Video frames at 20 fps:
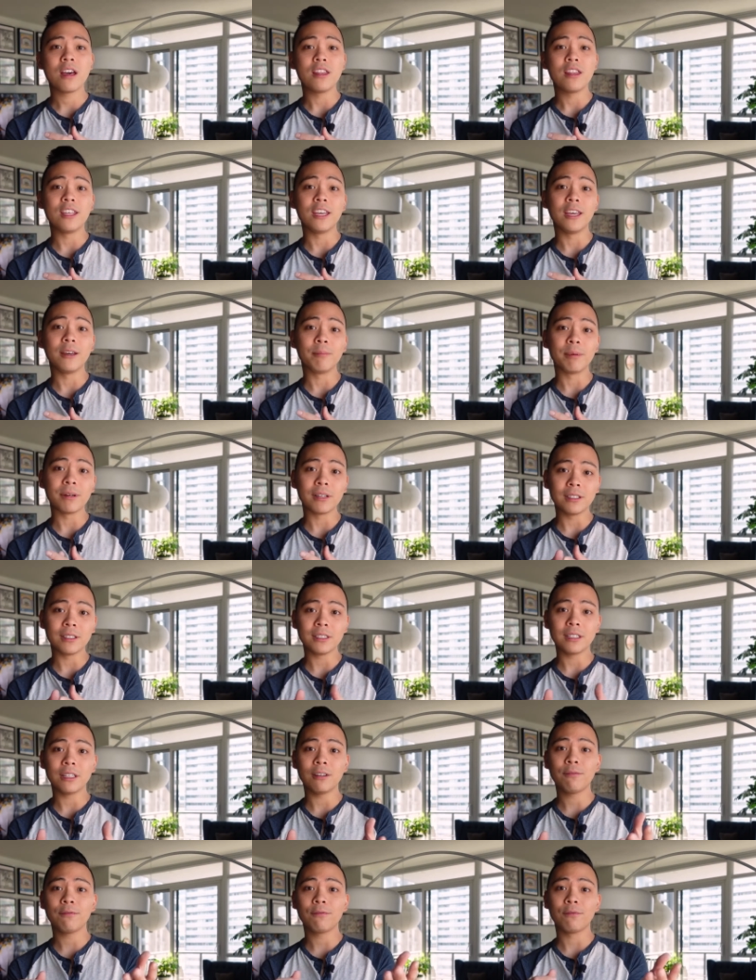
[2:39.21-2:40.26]
the
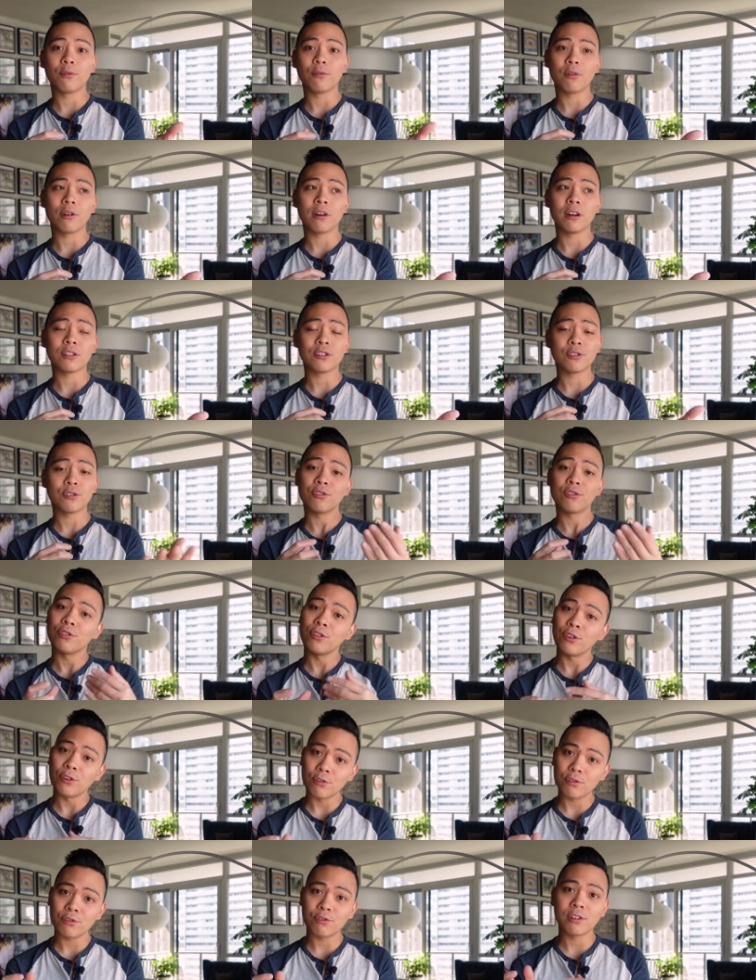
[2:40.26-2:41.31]
ability for certain
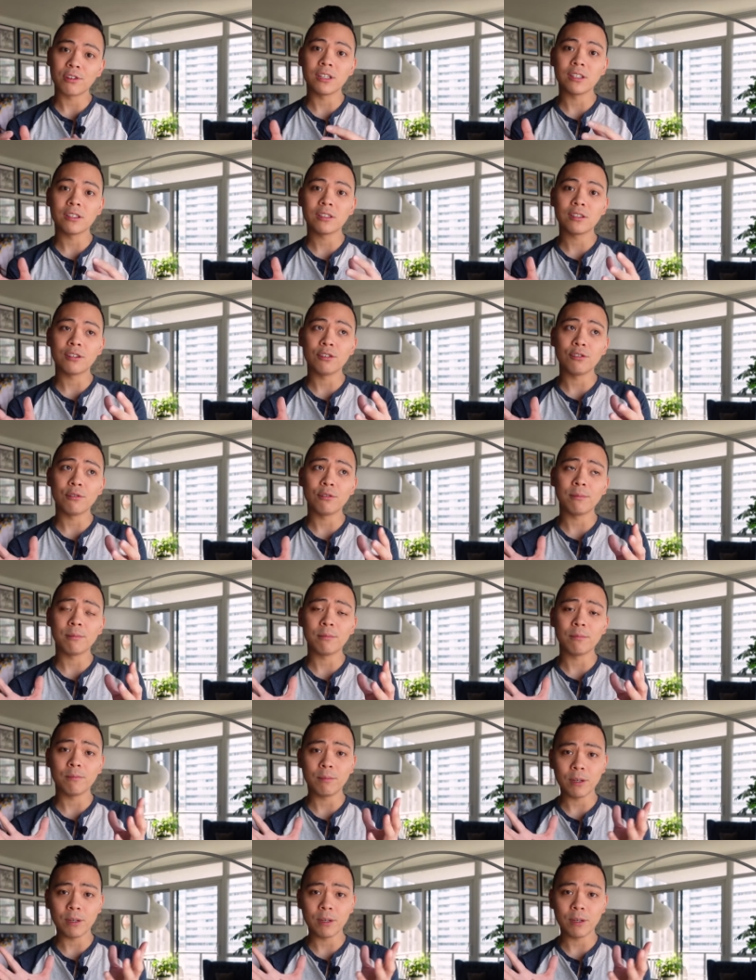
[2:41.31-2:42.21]
nutrients to